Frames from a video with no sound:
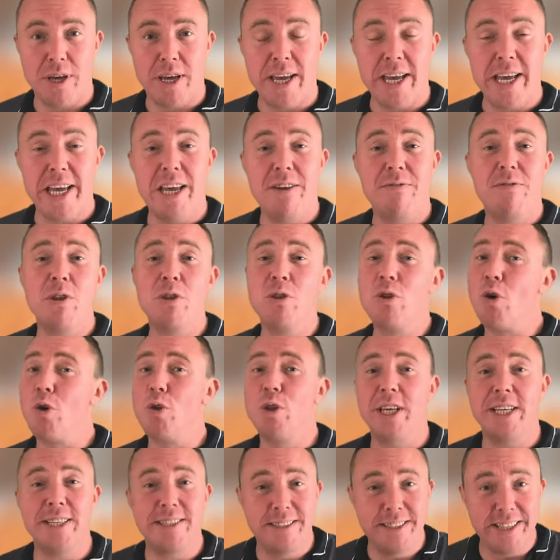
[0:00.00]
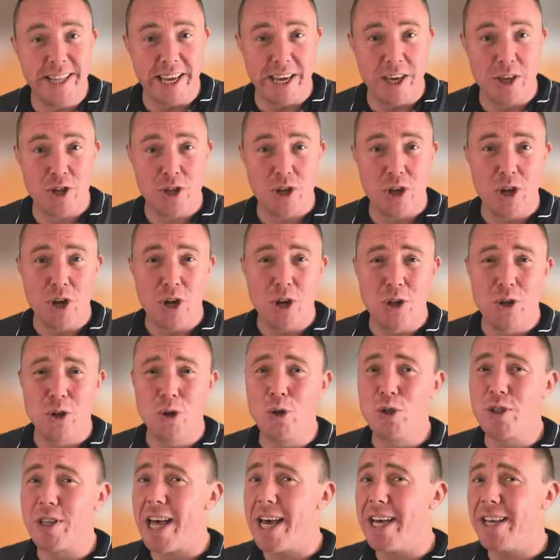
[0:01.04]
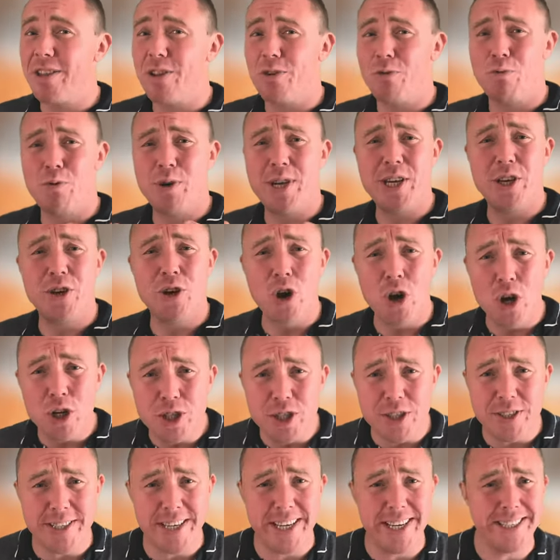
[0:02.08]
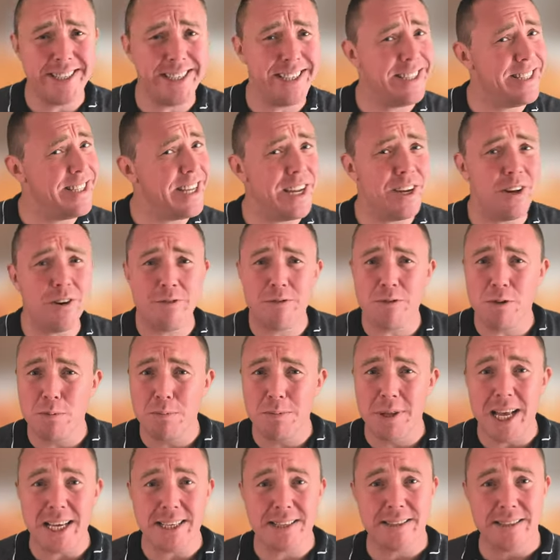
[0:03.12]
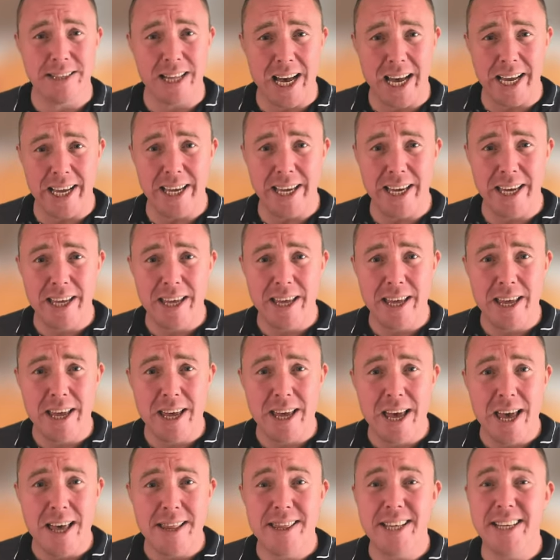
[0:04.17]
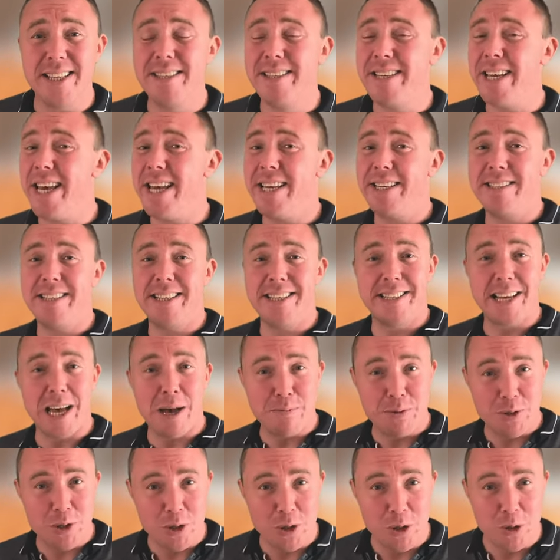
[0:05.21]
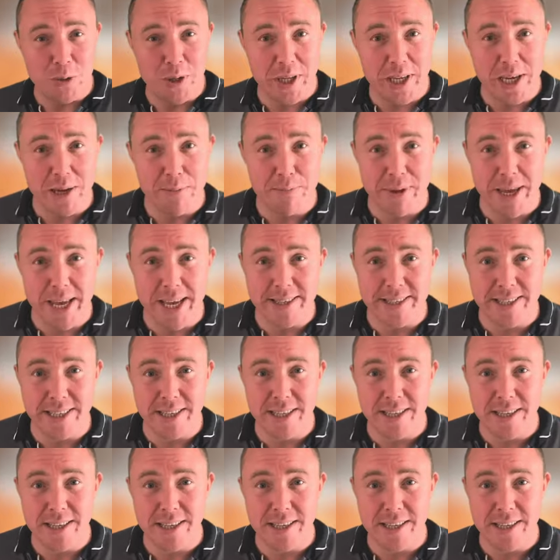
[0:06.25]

Even though this dish looks like the regurgitated dinner from last night, the taste is absolutely amazing.